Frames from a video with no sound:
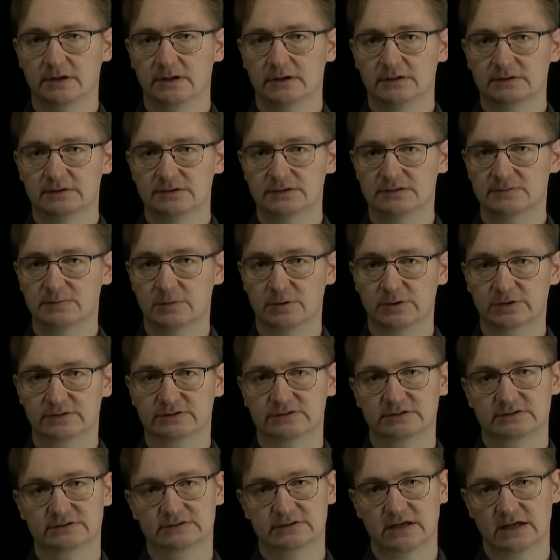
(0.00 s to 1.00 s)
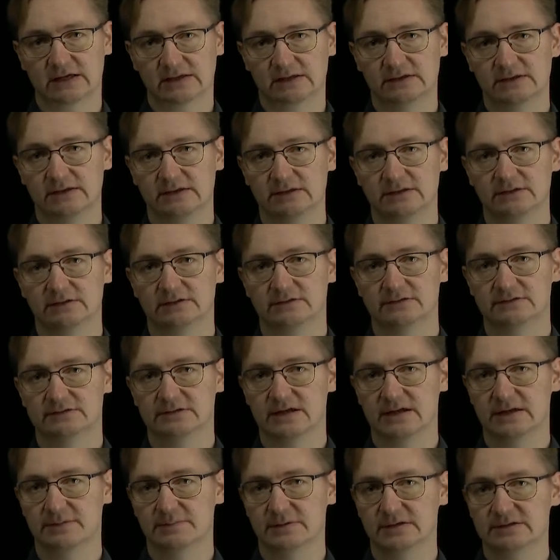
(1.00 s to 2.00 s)
This works exactly the
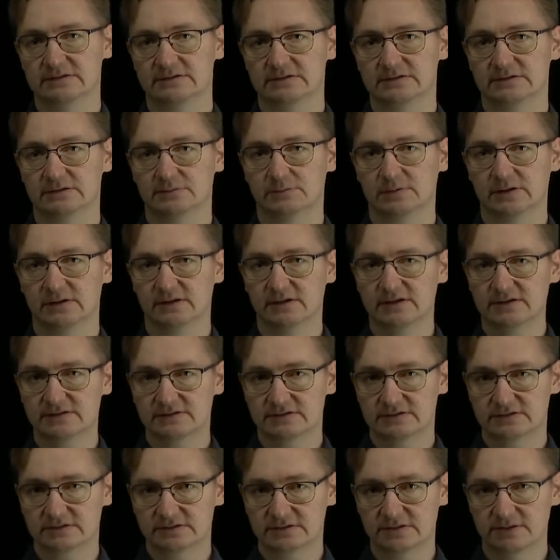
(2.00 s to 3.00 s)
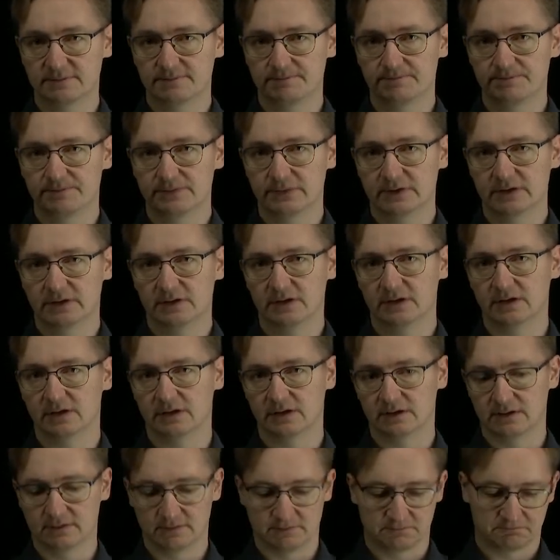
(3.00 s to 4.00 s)
same as with lists.
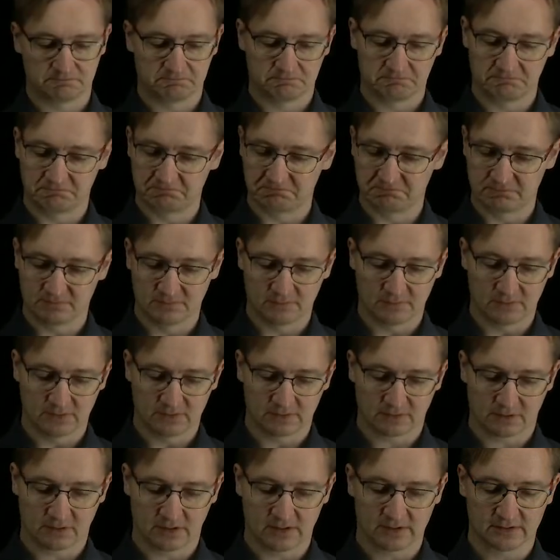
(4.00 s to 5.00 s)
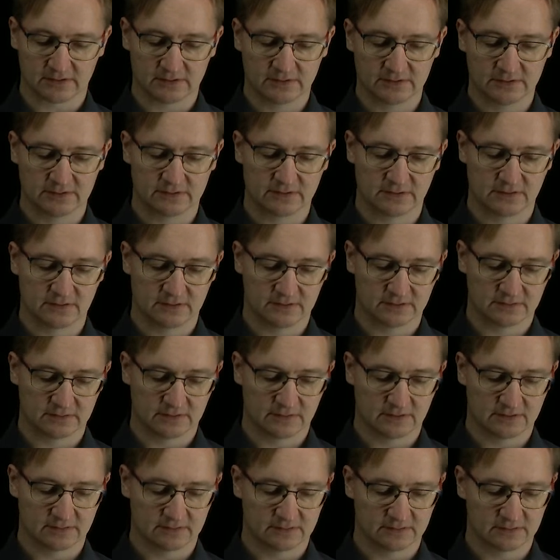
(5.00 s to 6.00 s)
Currently the
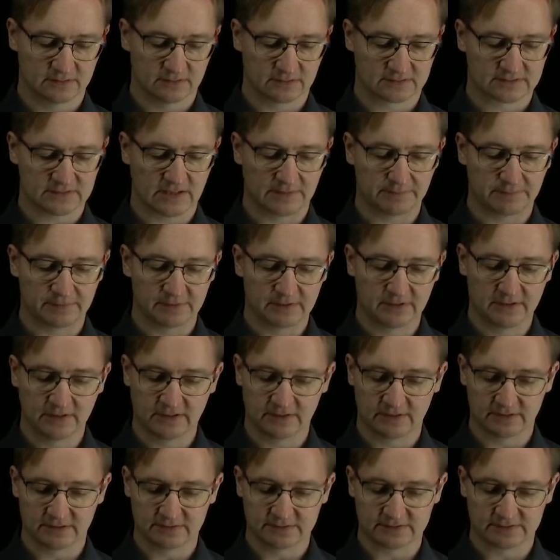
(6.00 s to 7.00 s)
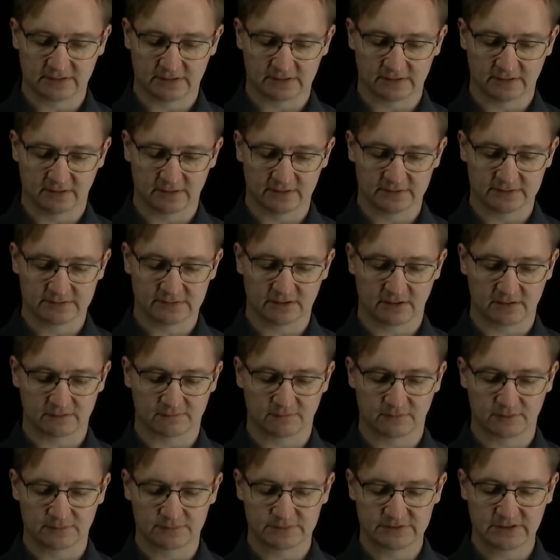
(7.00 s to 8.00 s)
example here is that I start
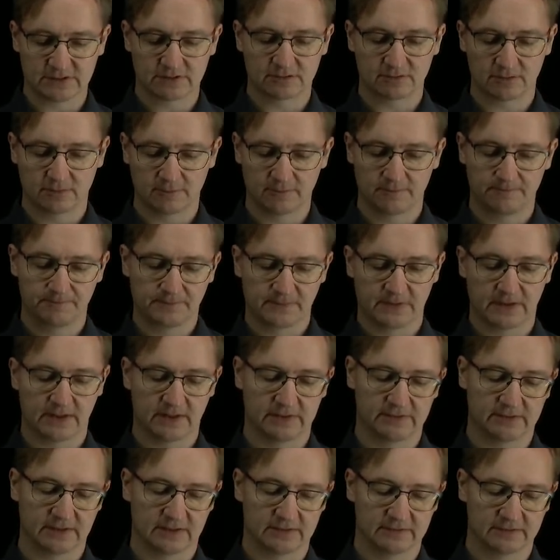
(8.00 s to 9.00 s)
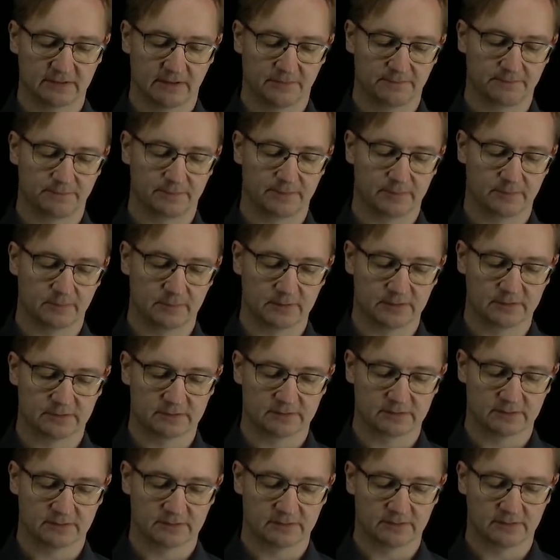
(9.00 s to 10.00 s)
from 0 and end up with
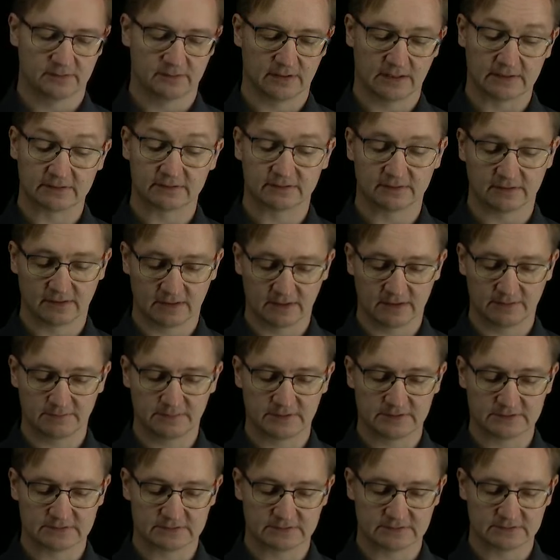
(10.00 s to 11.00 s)
at the element